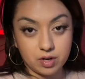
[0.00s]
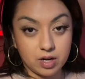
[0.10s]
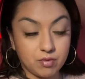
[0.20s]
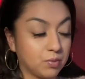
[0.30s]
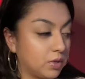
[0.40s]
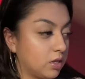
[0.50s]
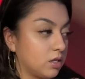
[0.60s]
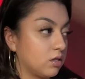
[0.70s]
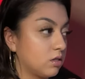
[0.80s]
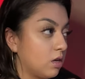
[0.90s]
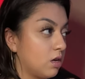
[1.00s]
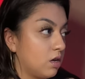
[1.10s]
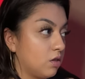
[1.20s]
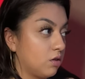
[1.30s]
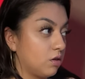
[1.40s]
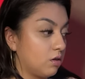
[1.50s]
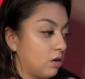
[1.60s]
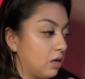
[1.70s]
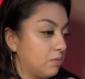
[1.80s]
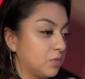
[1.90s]
Everyone does their
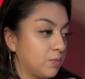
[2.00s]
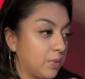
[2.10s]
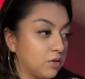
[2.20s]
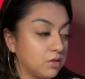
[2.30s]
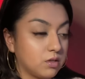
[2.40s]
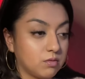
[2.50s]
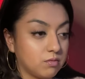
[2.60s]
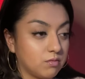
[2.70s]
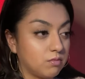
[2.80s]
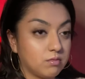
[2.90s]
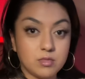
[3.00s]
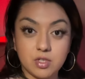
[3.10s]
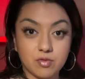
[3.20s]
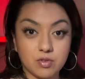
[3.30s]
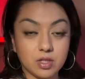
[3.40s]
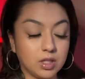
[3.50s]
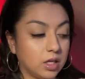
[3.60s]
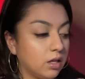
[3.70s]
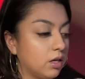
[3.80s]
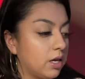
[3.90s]
spells
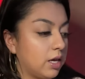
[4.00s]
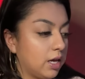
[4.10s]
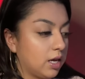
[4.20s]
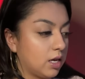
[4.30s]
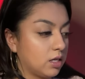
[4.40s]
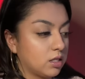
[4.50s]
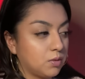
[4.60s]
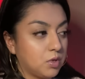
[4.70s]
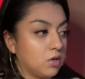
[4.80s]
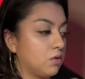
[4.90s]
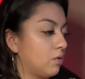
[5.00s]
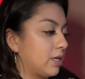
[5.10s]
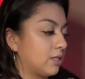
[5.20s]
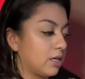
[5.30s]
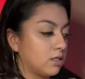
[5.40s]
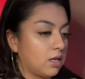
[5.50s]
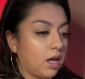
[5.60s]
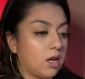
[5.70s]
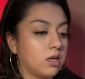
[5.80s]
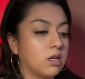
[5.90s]
differently. And it's up to you. As I
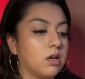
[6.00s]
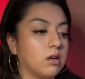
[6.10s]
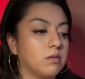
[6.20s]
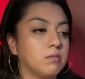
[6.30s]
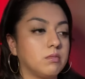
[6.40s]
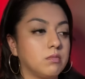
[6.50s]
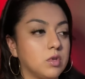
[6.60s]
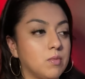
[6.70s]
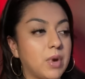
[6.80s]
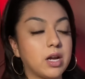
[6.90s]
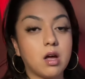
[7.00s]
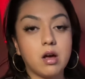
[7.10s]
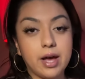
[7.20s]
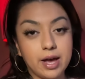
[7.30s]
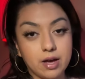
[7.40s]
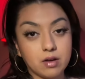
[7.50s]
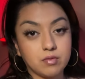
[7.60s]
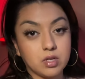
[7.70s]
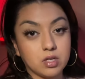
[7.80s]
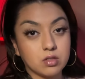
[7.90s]
said, you might not have
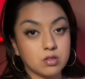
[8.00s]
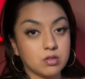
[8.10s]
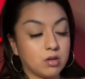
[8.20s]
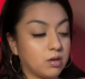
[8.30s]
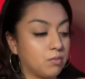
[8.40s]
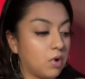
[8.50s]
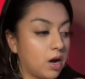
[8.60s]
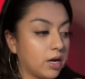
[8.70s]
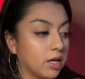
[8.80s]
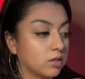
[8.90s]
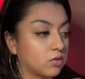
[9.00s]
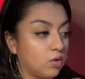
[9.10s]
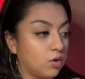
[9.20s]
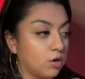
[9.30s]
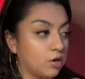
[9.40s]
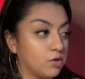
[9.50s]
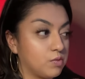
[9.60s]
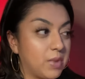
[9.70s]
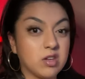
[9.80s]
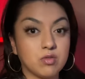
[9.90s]
these certain products, or you
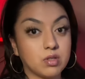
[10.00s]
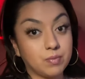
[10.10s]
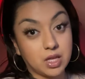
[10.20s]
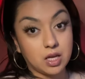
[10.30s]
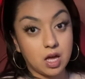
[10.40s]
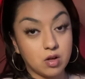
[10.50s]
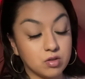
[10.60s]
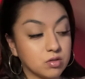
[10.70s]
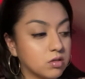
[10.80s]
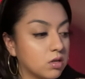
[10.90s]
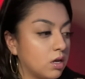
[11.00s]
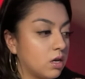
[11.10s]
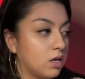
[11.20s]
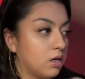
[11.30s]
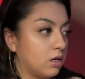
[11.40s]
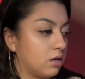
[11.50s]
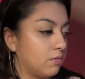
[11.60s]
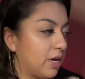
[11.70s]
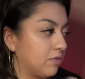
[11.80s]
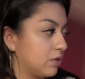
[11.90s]
might use something else.
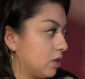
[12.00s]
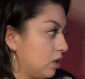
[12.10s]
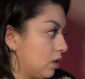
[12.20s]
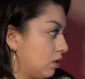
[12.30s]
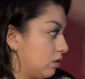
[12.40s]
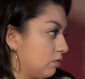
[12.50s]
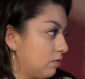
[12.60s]
I've seen,